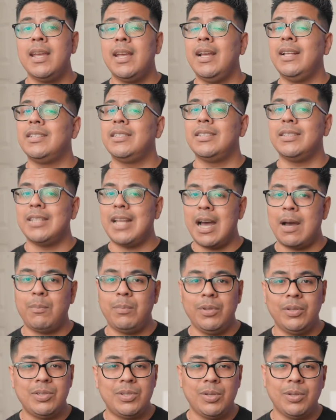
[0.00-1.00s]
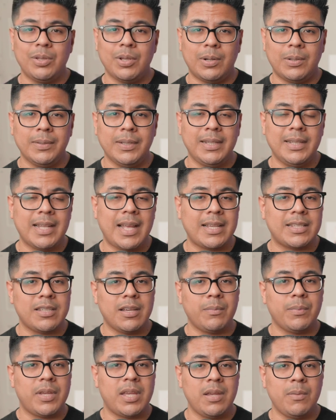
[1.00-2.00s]
It's not Bluetooth only like
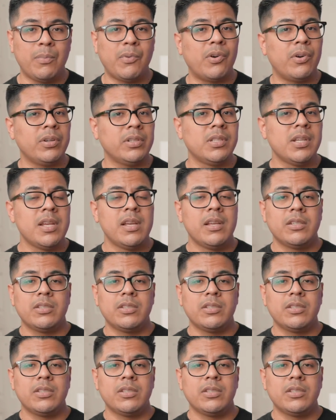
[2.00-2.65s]
some keyboards,